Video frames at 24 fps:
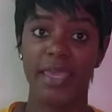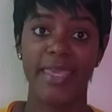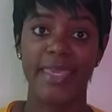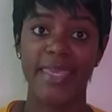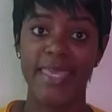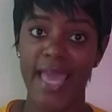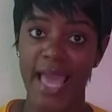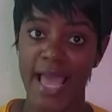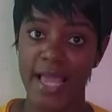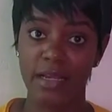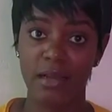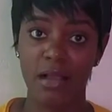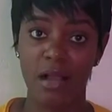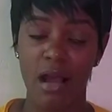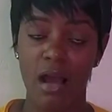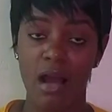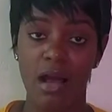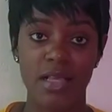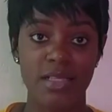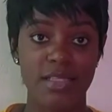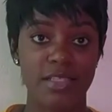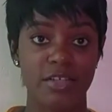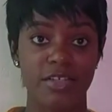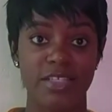can
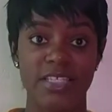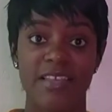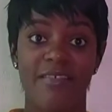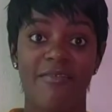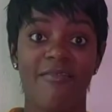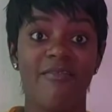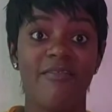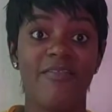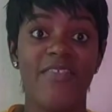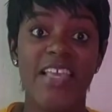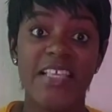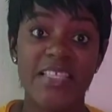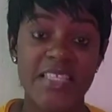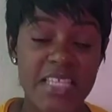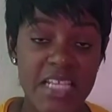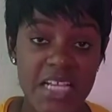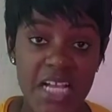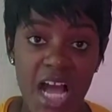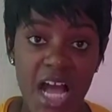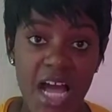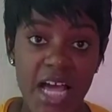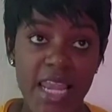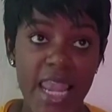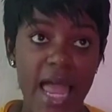cause us
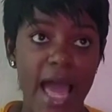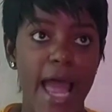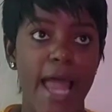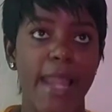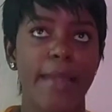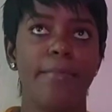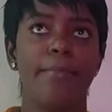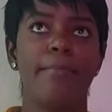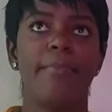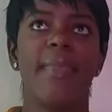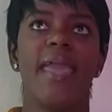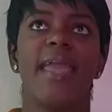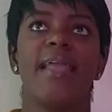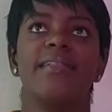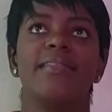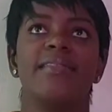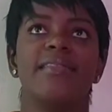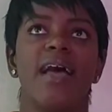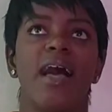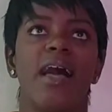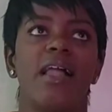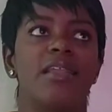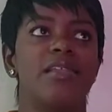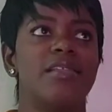physical and
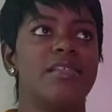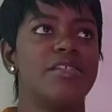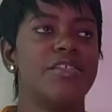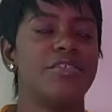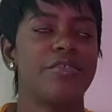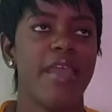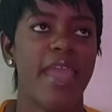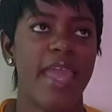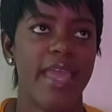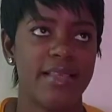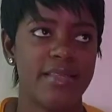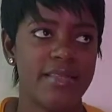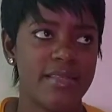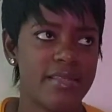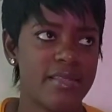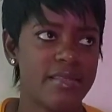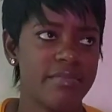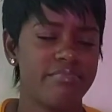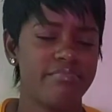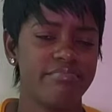mental stress.